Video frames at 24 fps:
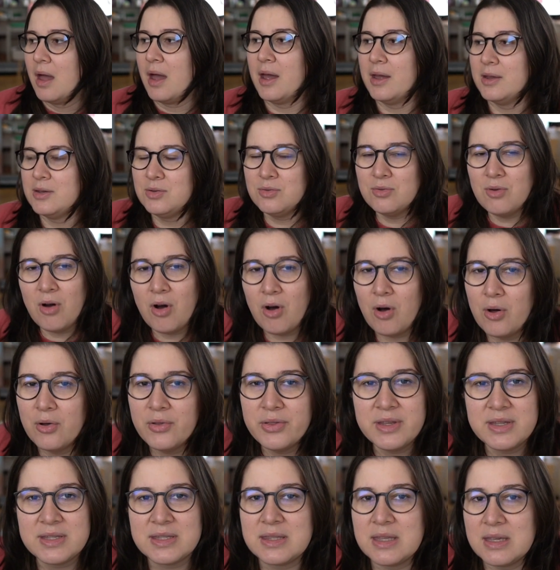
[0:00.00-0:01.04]
I do all
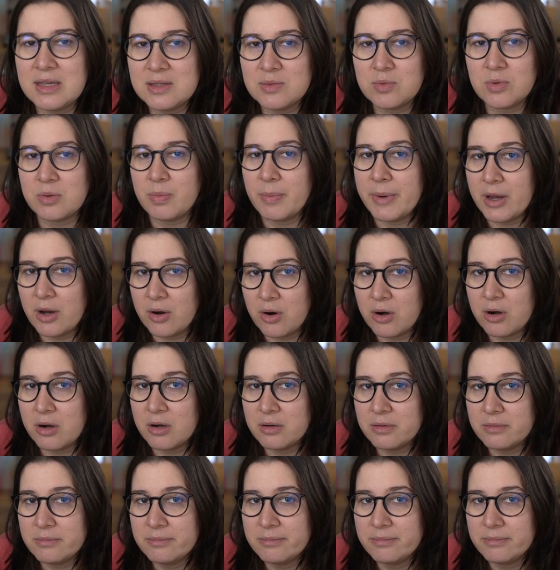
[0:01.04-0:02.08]
these things with my art.